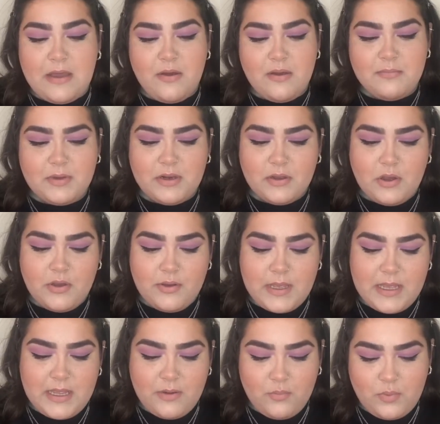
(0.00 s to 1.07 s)
I'm going to go
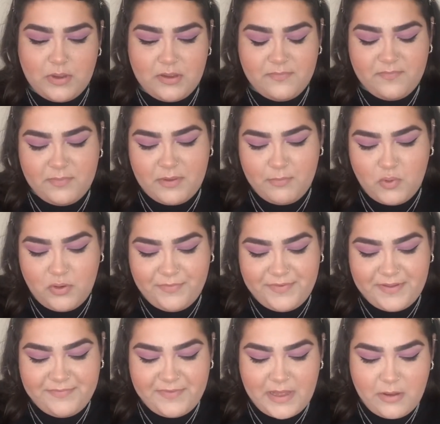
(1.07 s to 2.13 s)
in with the Morphe
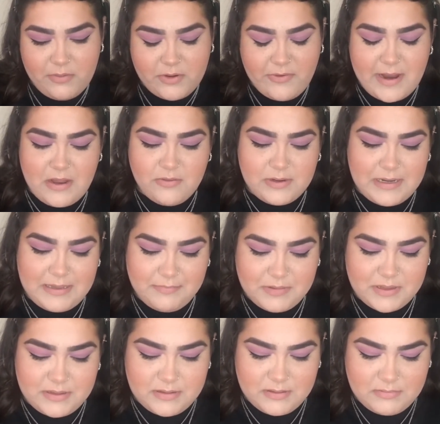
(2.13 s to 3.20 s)
Flower Crown
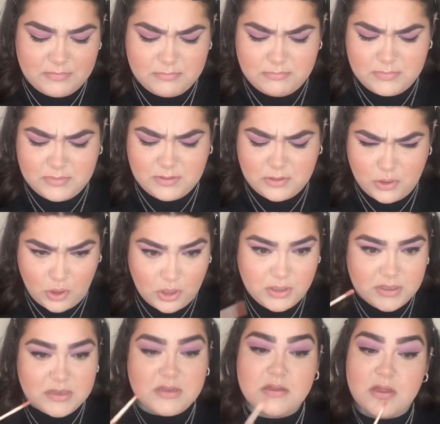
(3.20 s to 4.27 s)
Lips
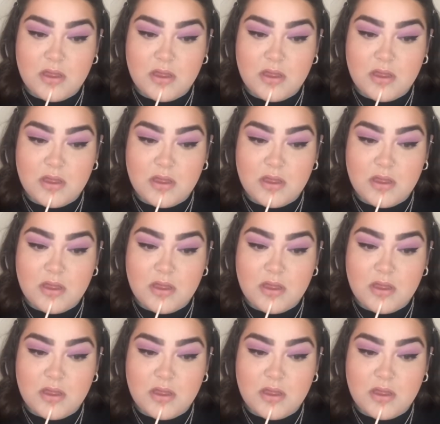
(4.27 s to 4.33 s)
Gloss.